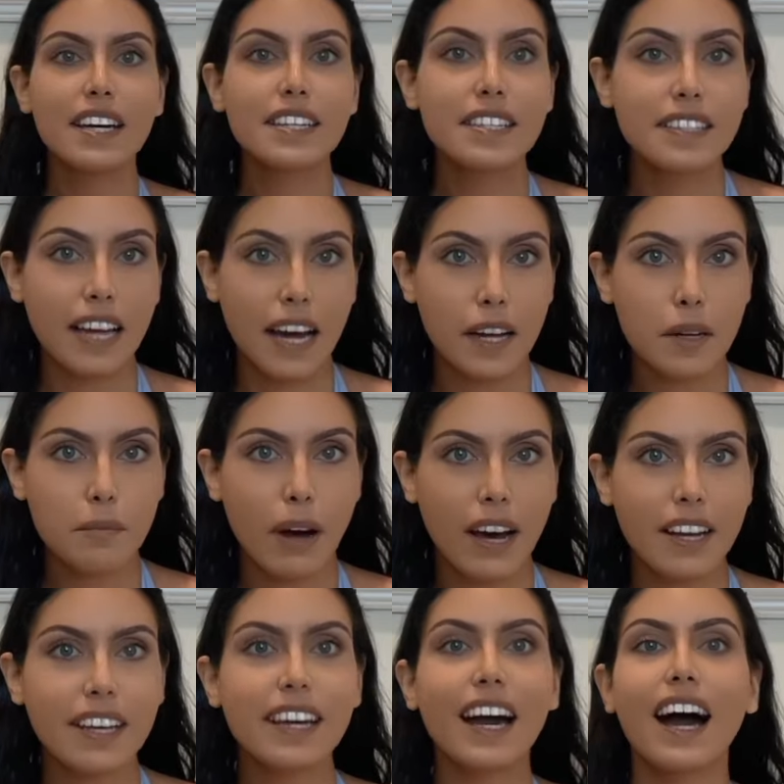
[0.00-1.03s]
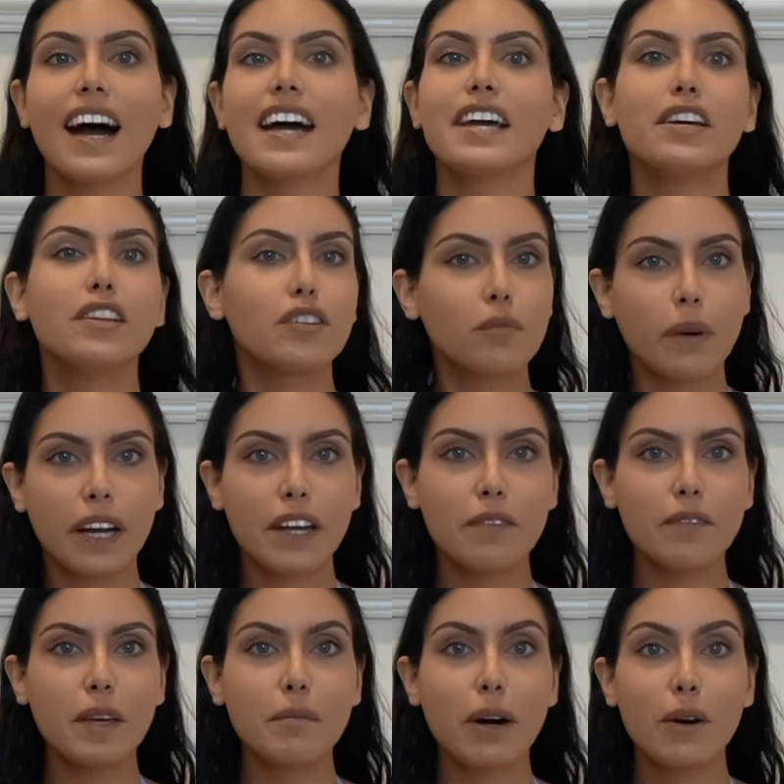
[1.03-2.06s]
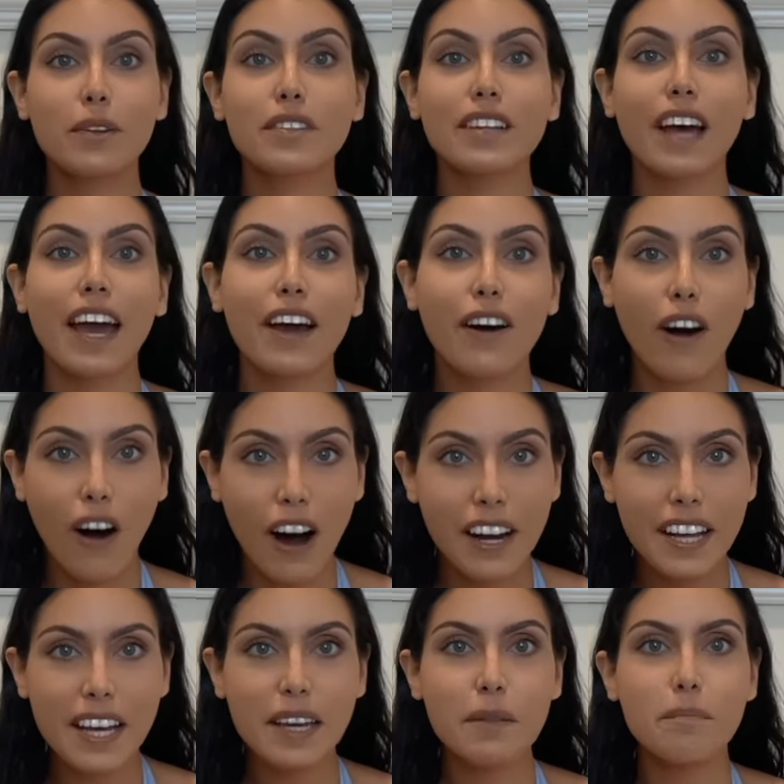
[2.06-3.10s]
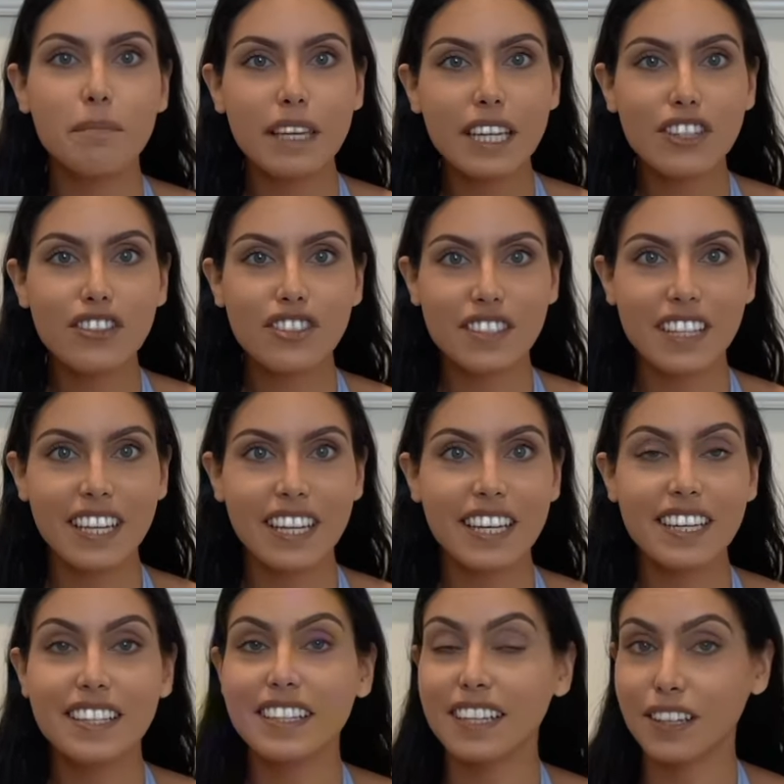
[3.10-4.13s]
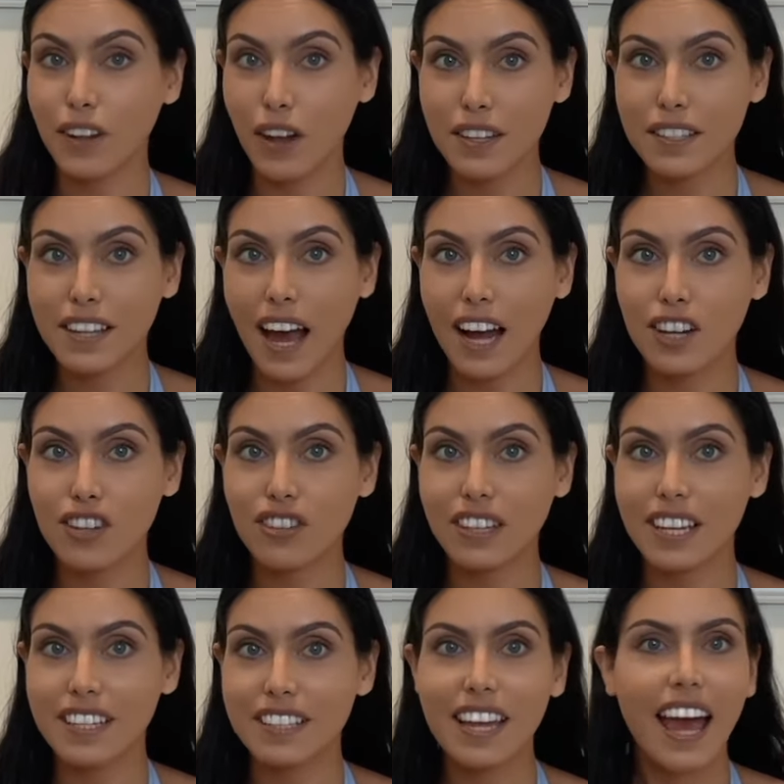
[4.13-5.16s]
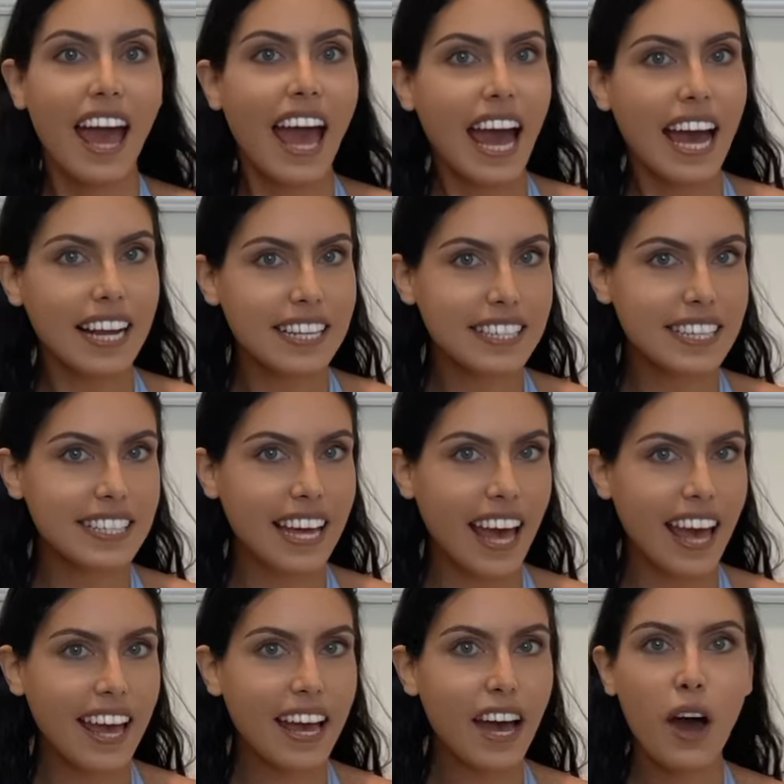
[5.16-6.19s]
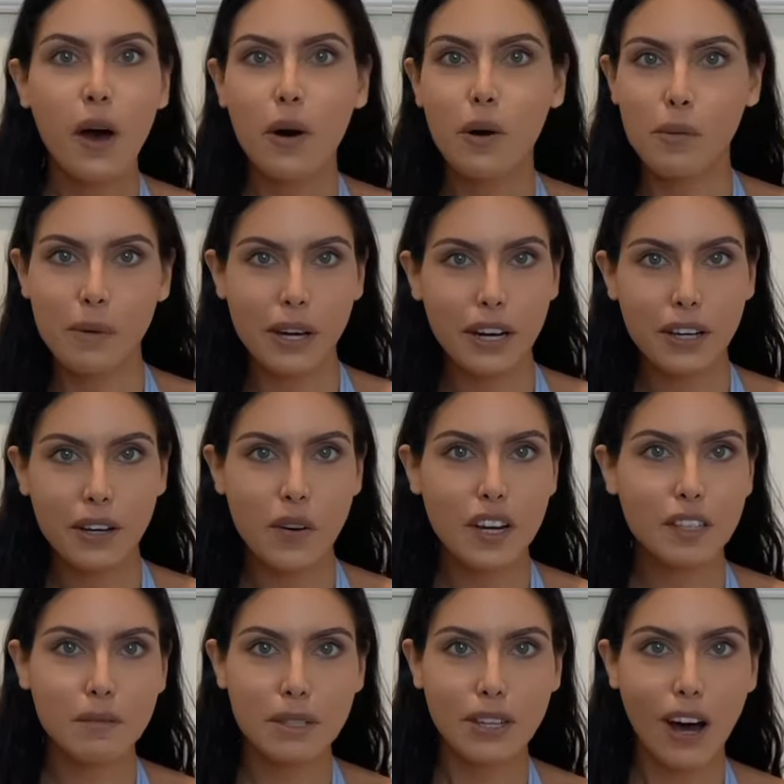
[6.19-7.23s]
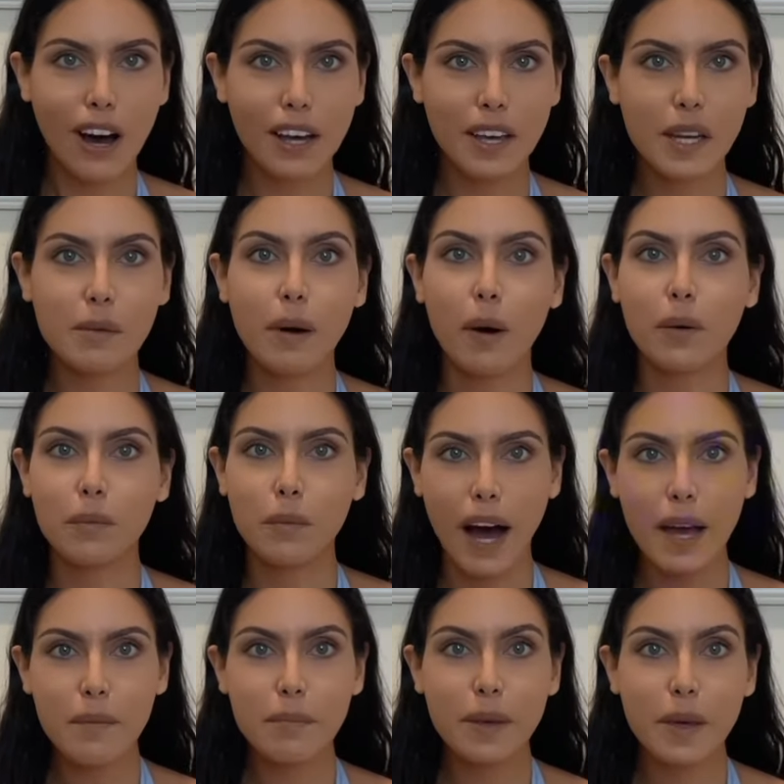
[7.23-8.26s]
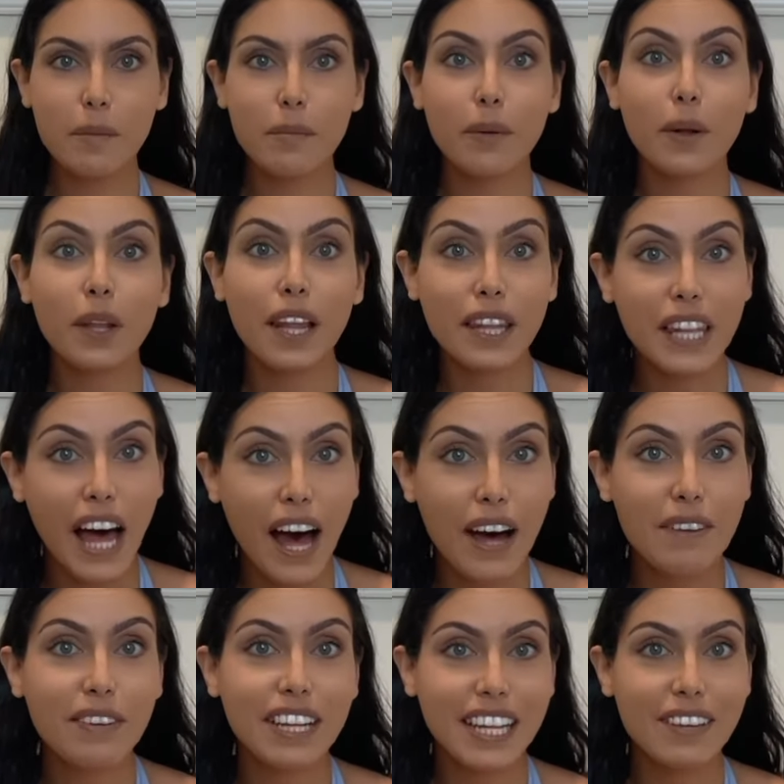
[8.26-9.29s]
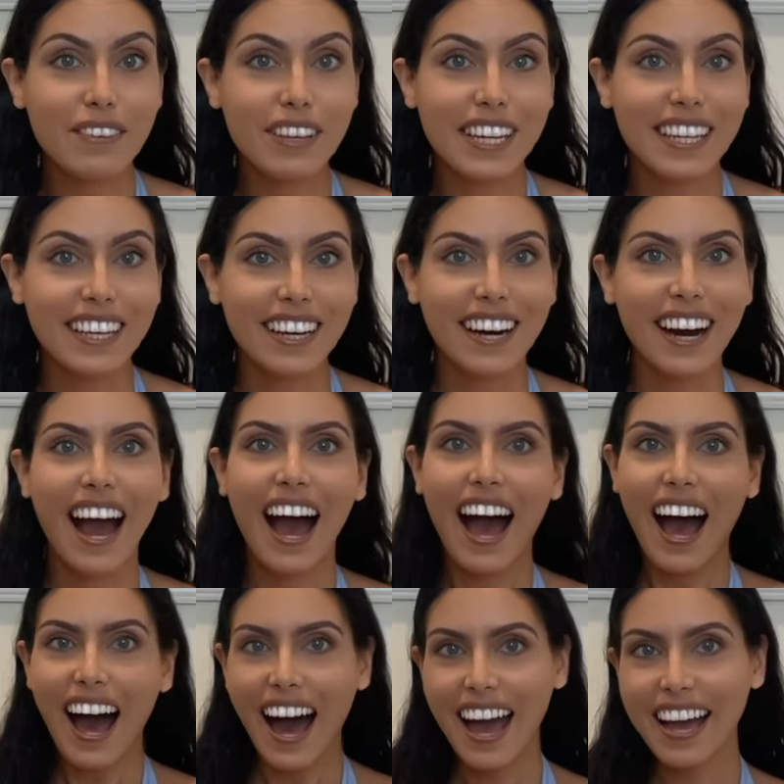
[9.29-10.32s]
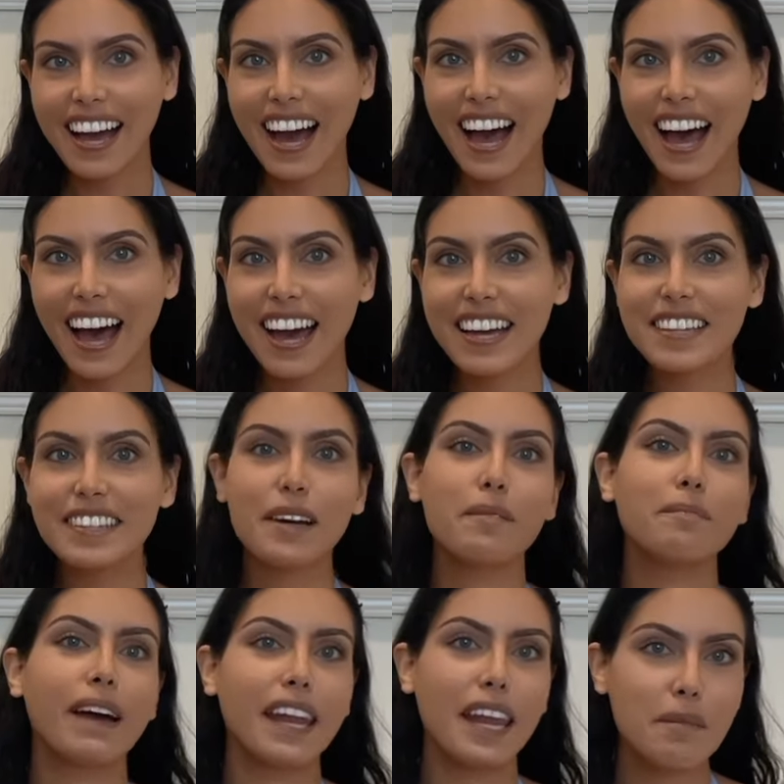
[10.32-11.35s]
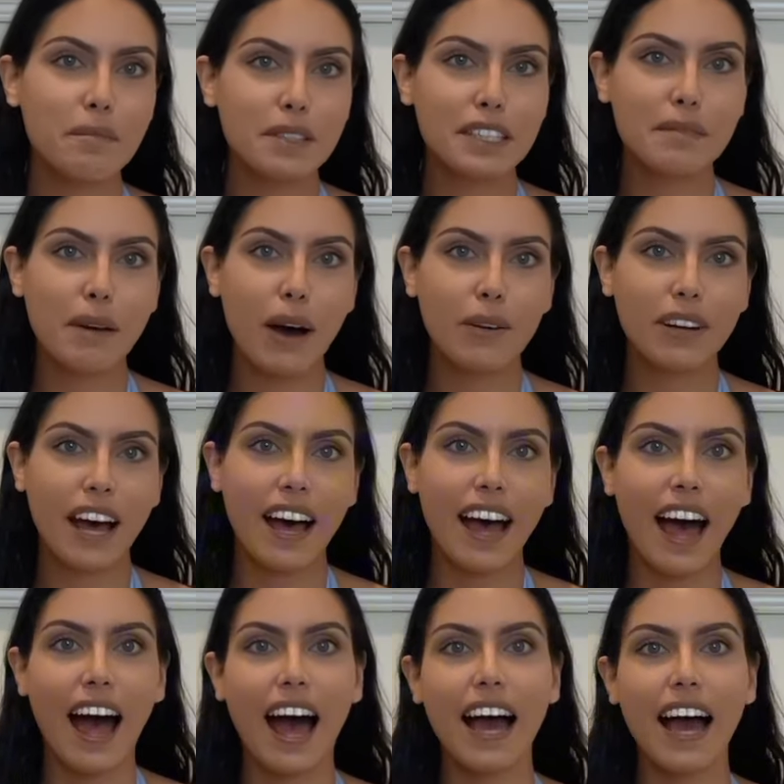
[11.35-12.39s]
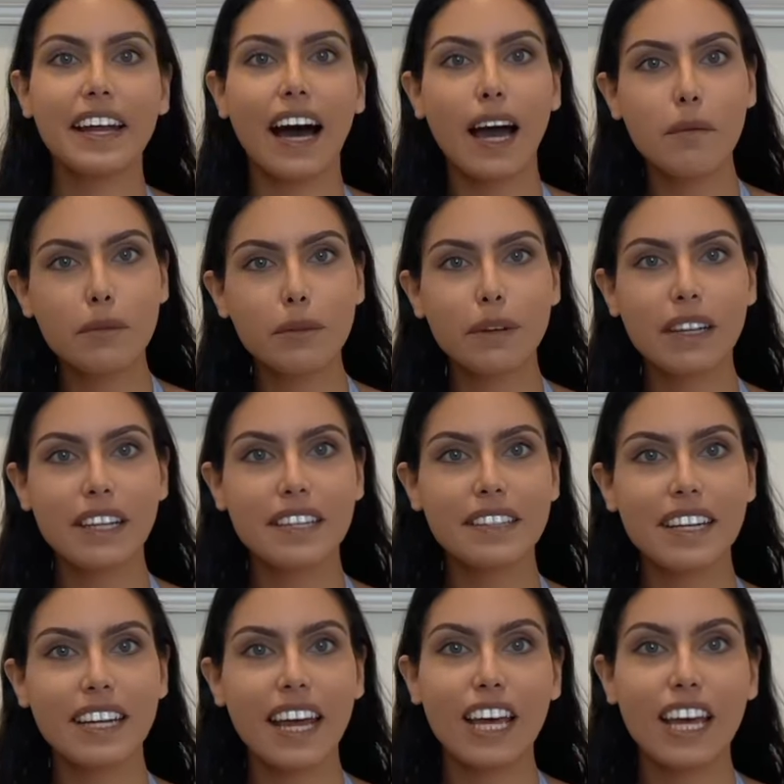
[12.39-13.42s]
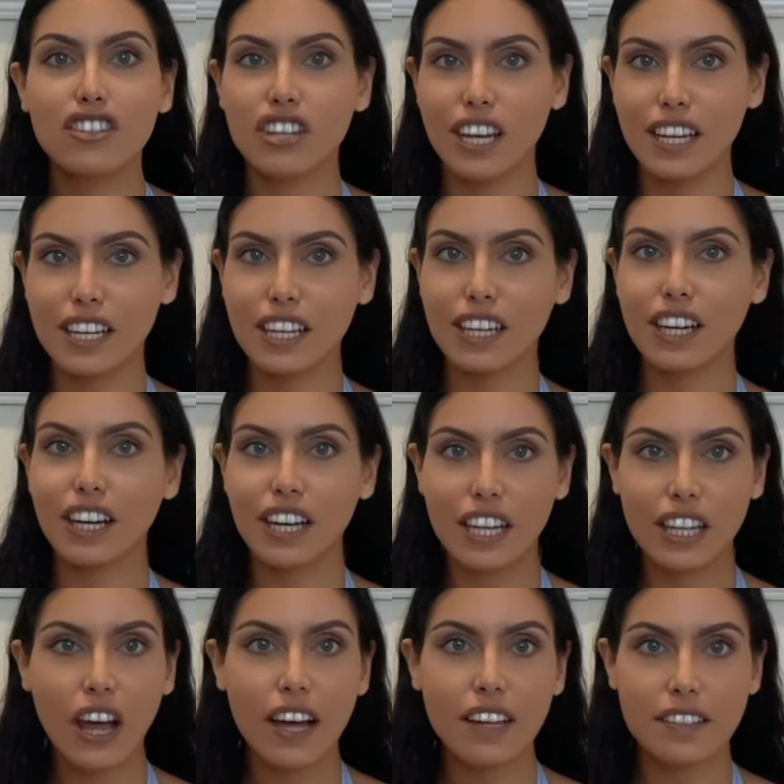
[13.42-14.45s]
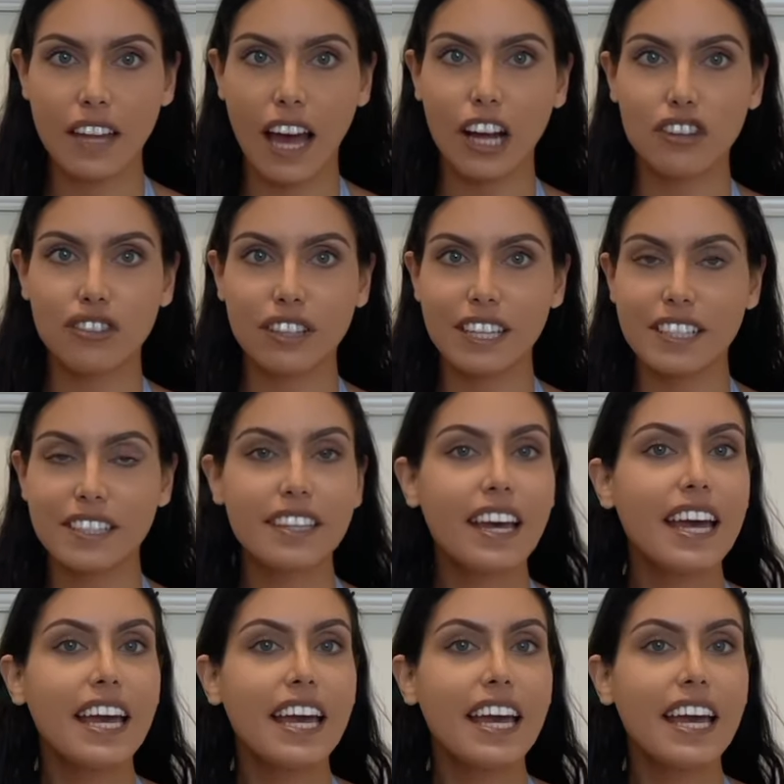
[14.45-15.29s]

Santa Monica is one of the most iconic beach cities in Los Angeles. And today we are going to be talking about why people love living here. Hi guys, my name is Mona and I'm a real estate agent here in Los Angeles.